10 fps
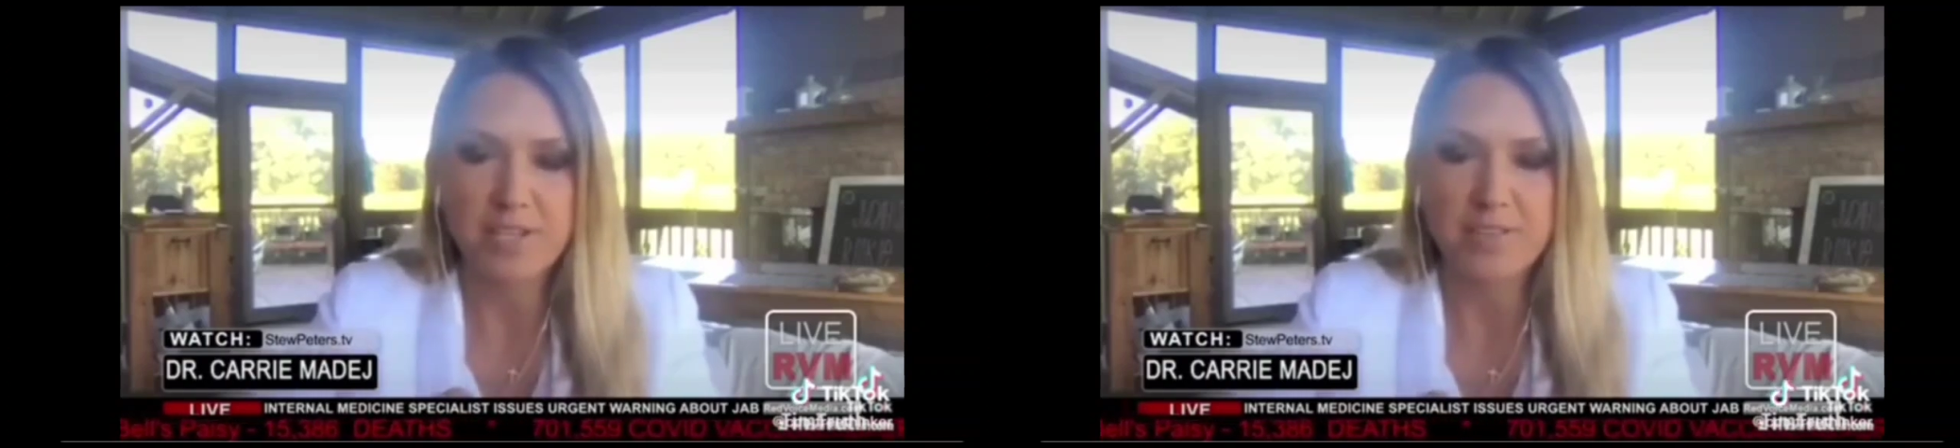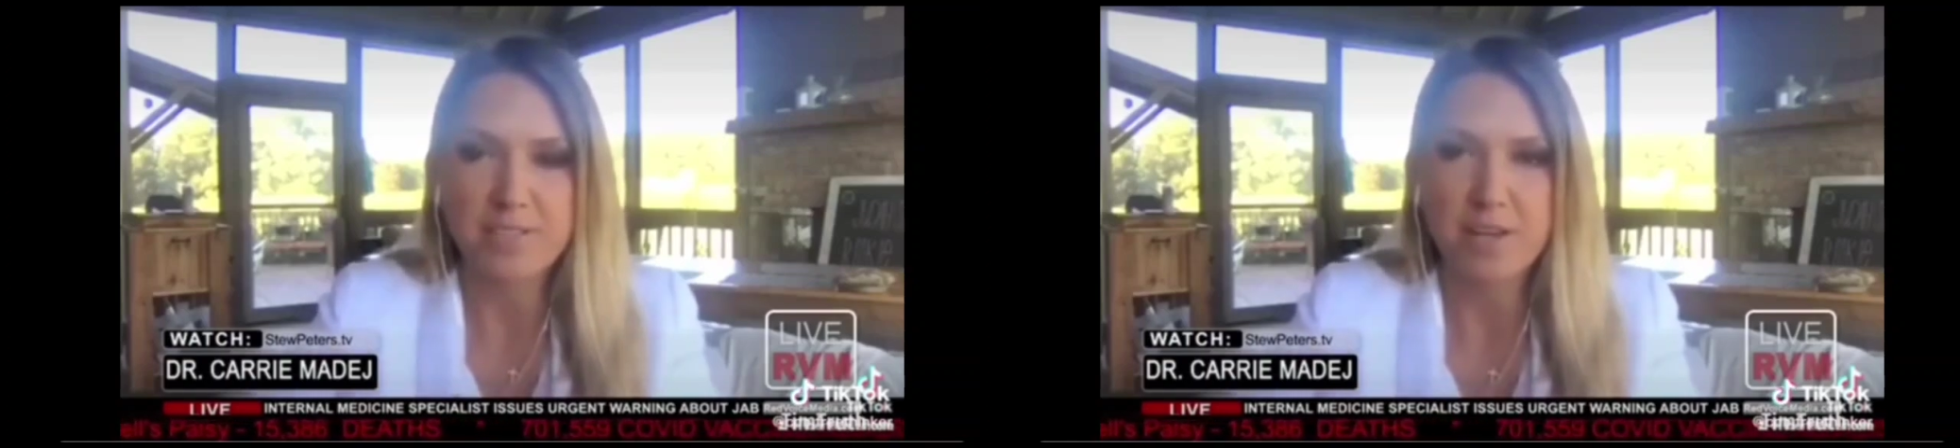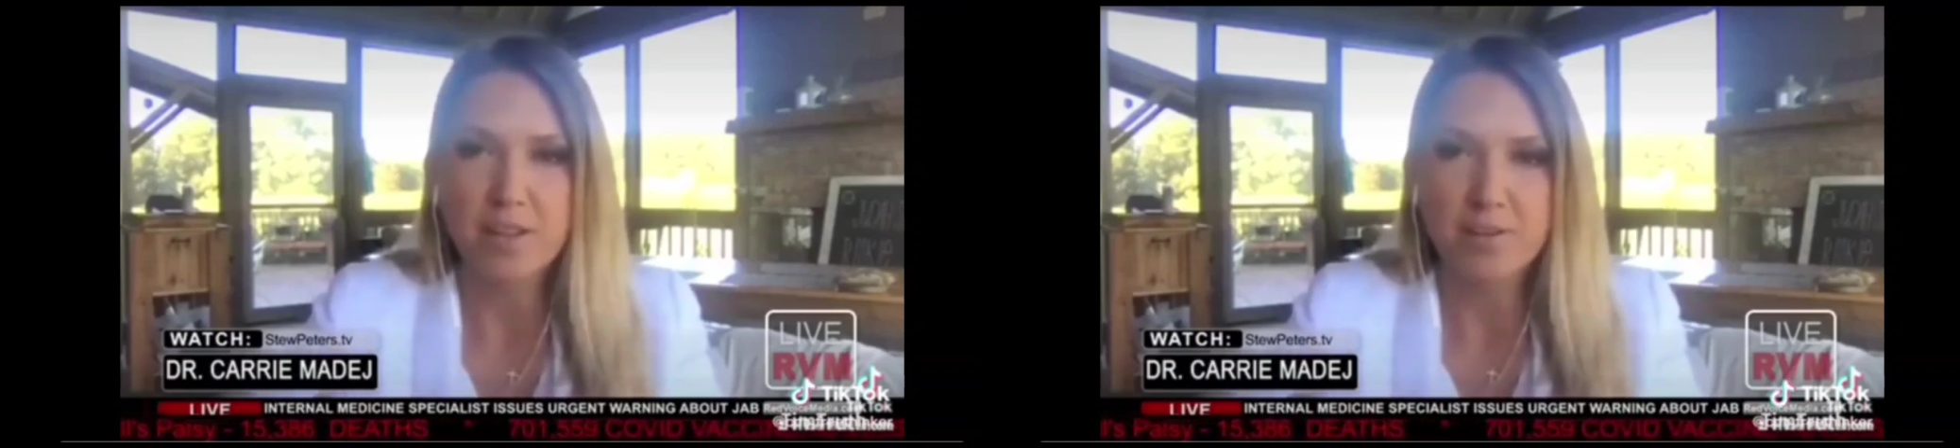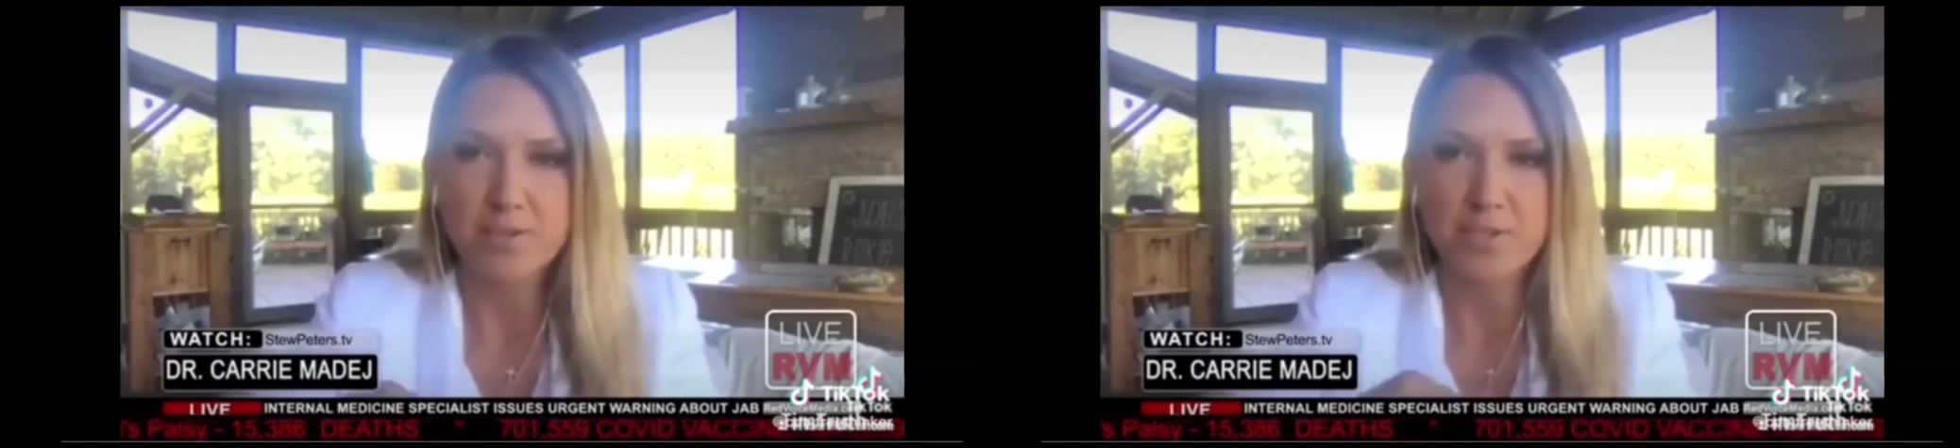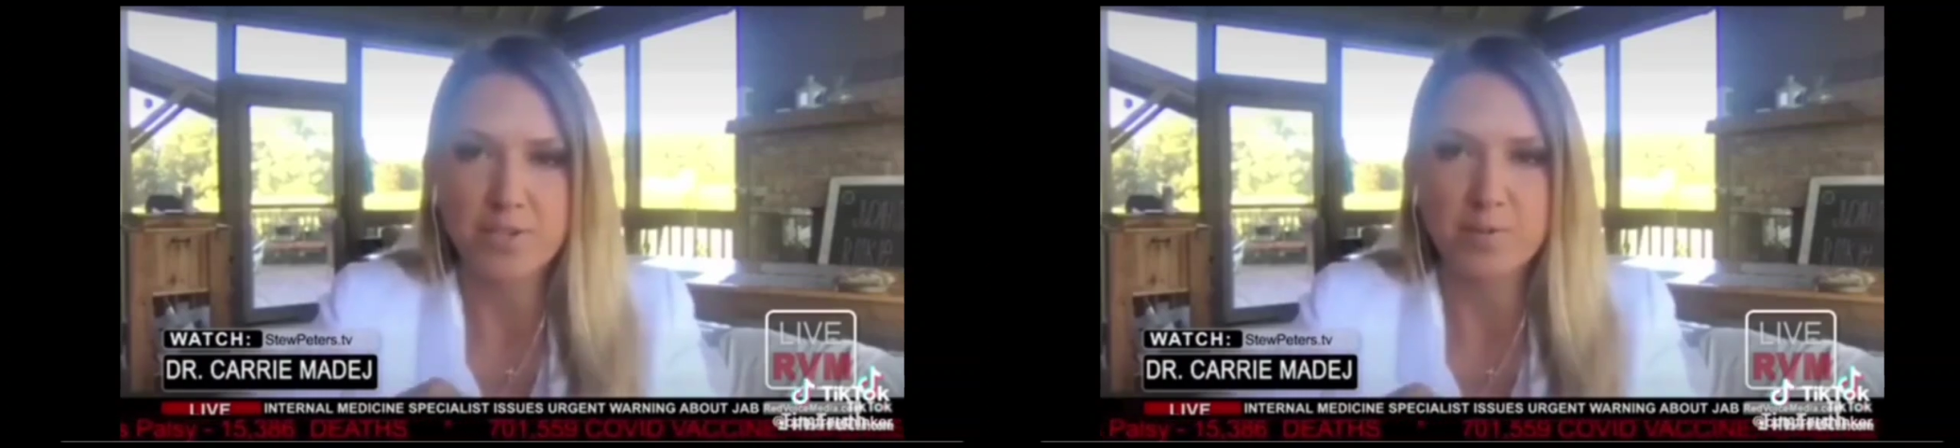all these colors
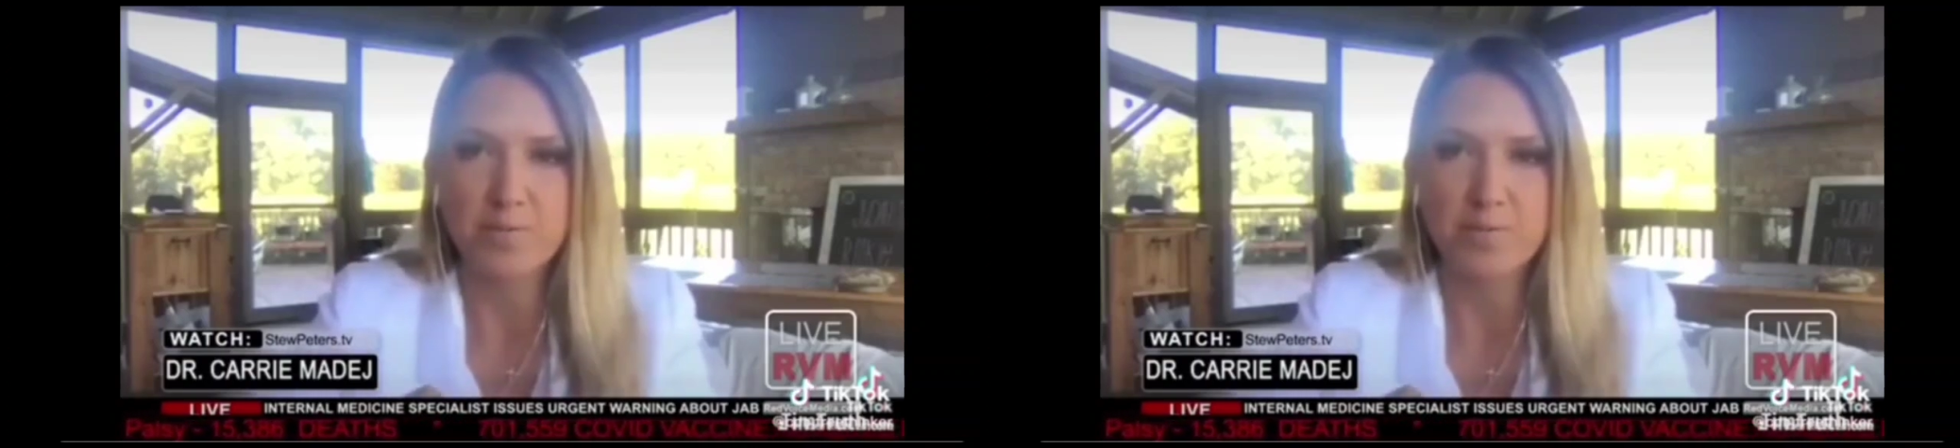started to